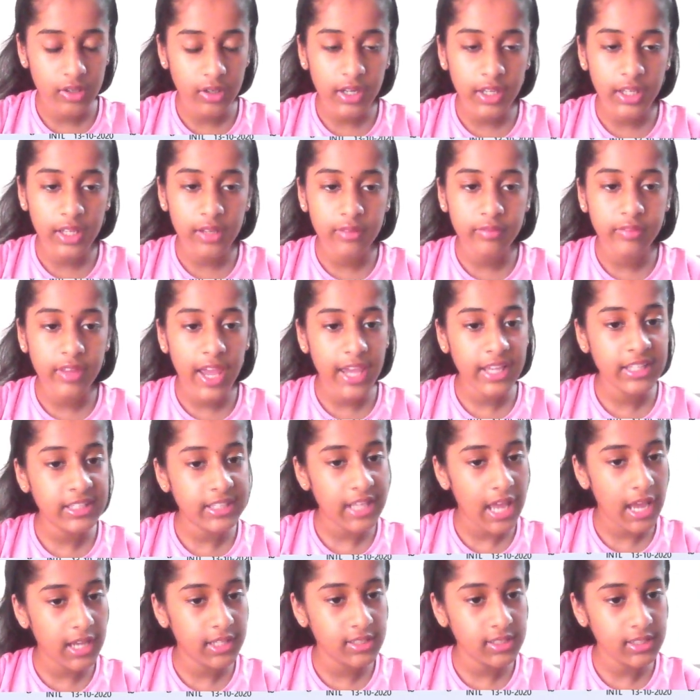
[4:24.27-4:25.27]
You're going to give the
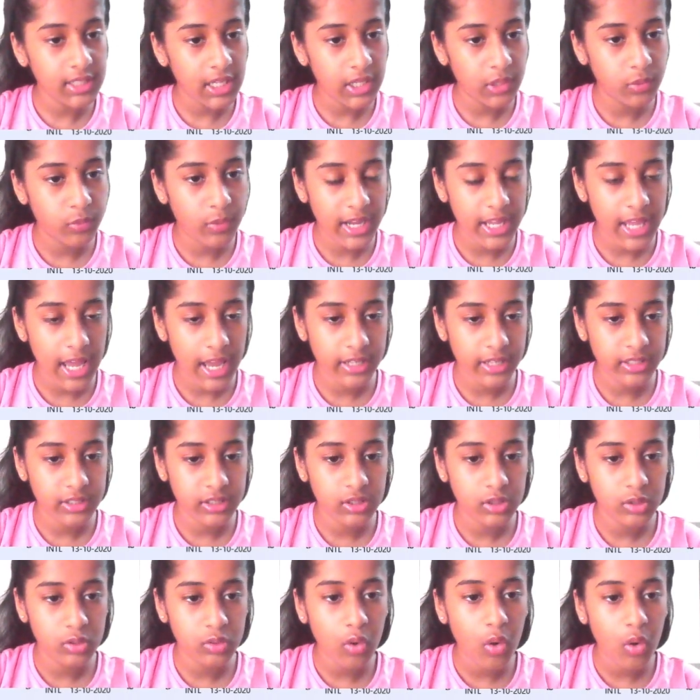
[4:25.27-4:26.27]
x axis and y
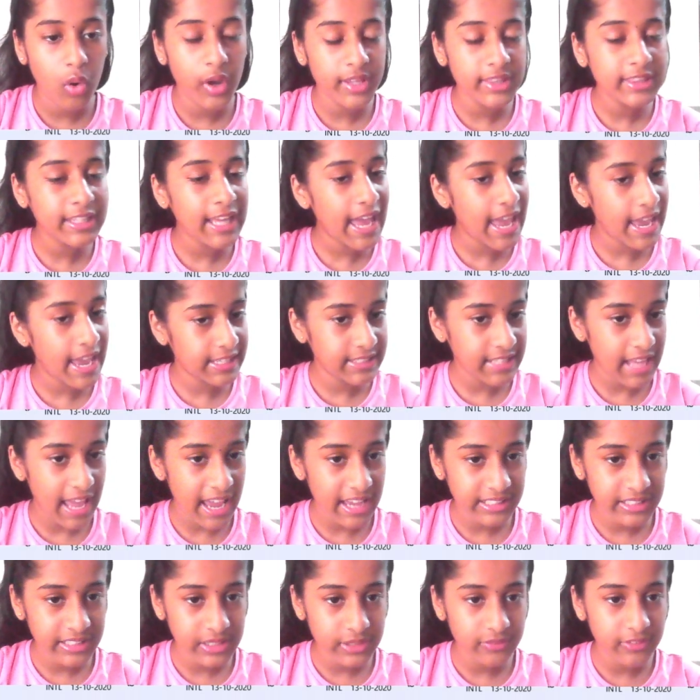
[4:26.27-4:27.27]
axis. So in the x
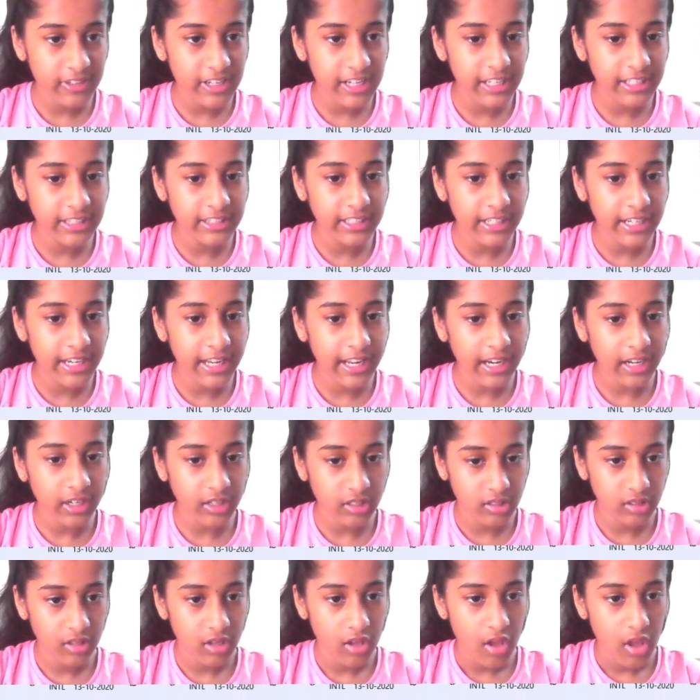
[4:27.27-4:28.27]
axis, we need the
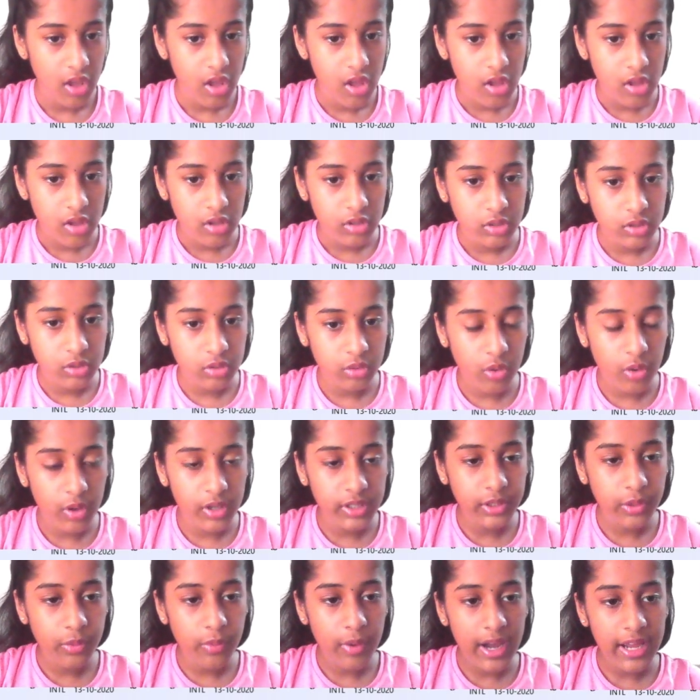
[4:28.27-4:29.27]
dates. So
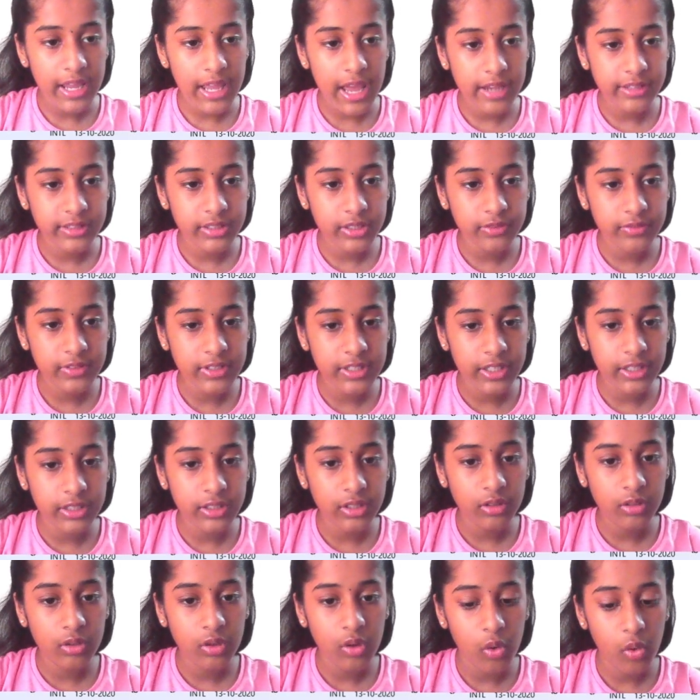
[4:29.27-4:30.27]
in the y axis, we
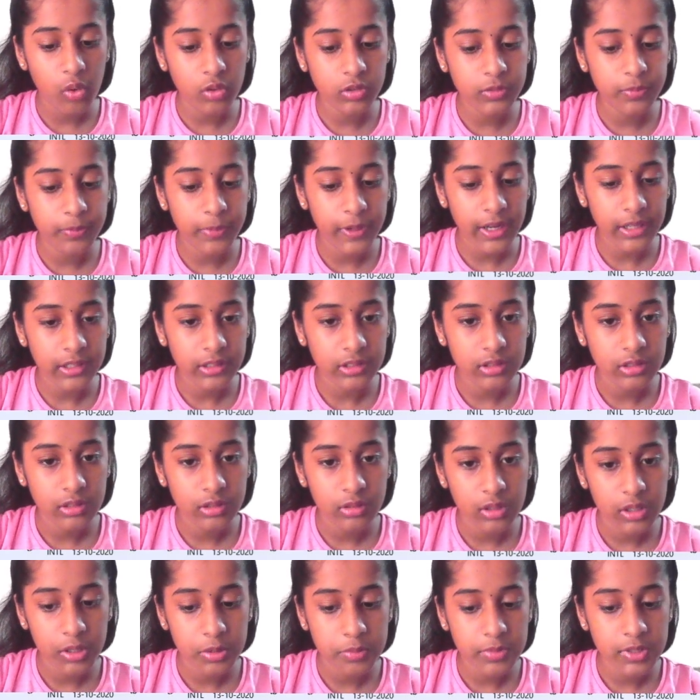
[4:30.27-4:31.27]
need the close
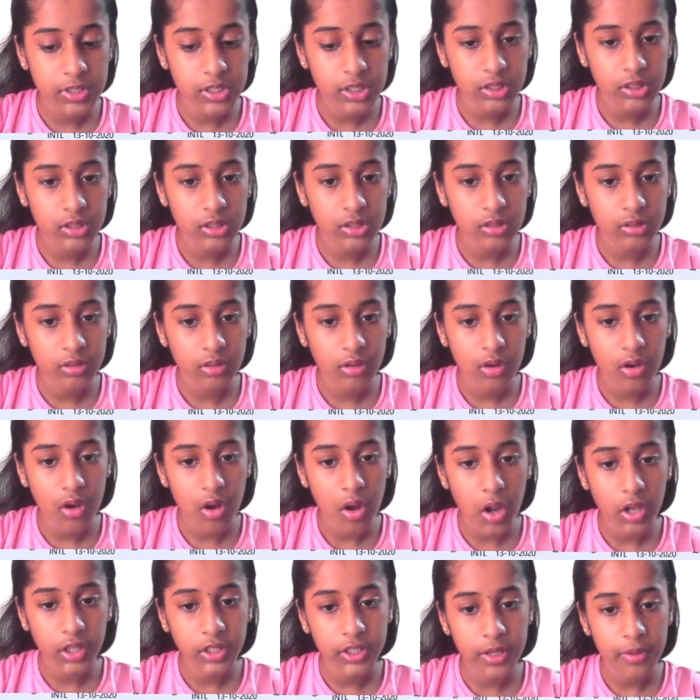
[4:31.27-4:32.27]
price. So let me just
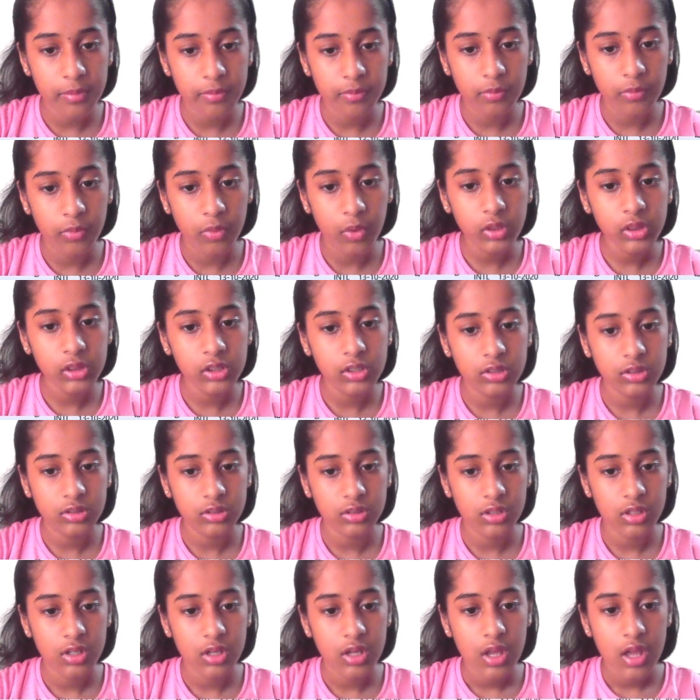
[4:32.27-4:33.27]
call them both.
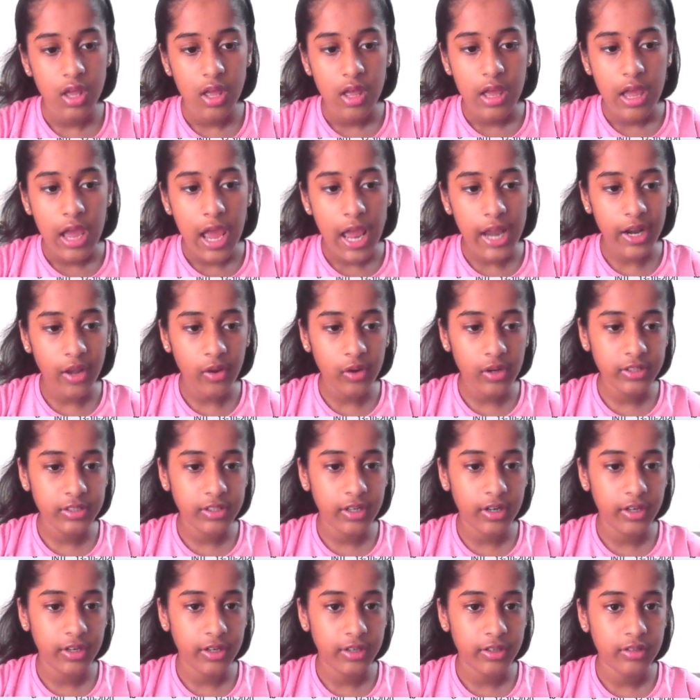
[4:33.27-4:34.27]
And now
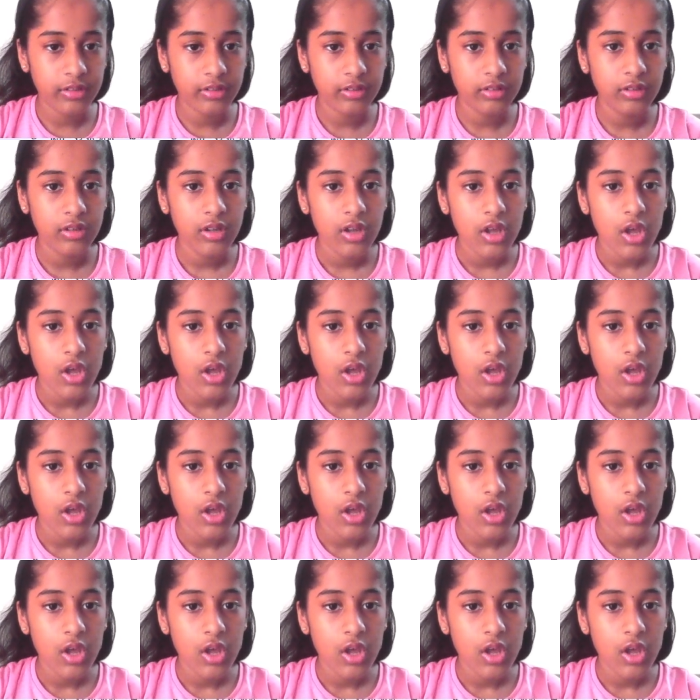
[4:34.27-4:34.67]
let's run it.